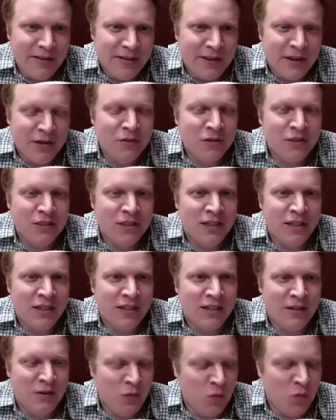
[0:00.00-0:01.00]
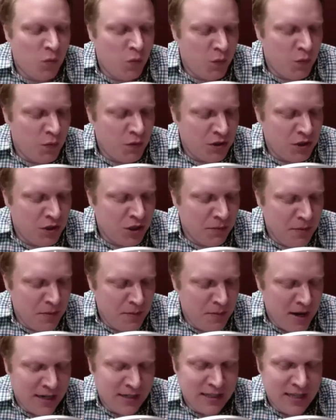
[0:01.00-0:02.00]
There was a, jumping
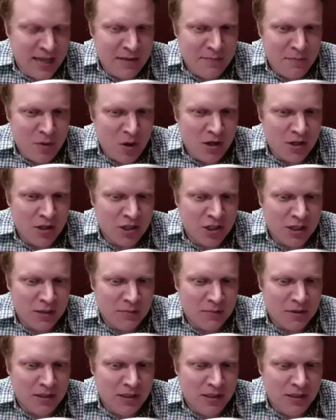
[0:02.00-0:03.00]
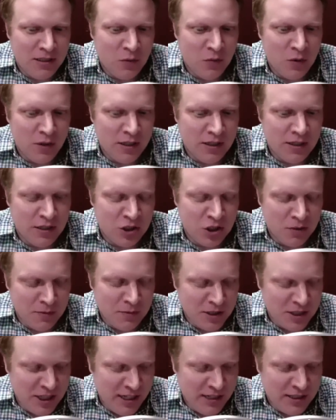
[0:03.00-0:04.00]
back to that pawn shop scene when the
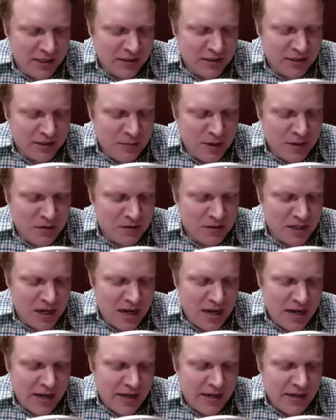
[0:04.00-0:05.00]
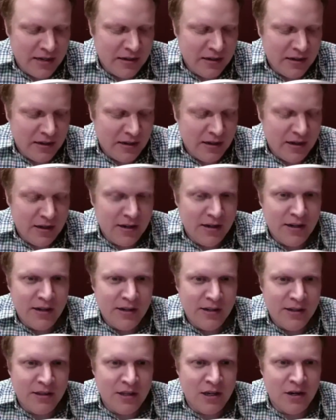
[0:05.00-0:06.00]
German chases them outside,
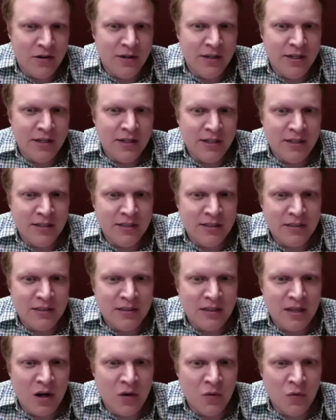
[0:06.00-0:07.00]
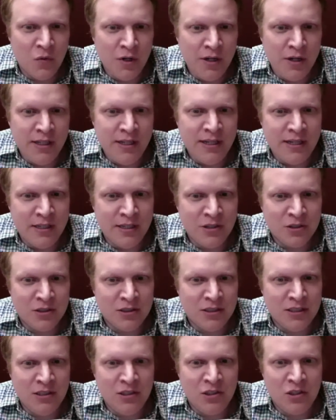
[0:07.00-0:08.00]
there is a really
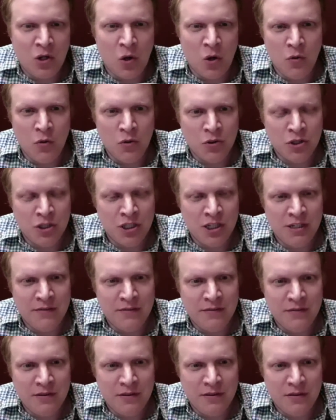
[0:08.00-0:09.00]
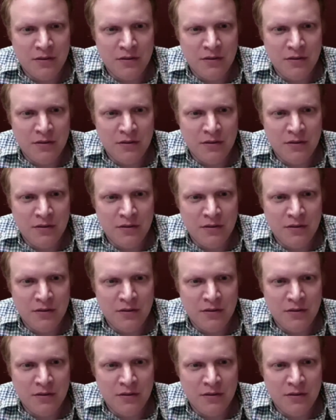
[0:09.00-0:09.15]
interesting tonal shift.